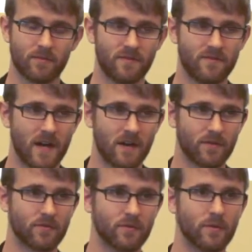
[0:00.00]
found
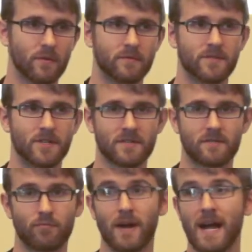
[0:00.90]
through
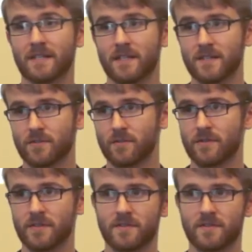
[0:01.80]
just practice, through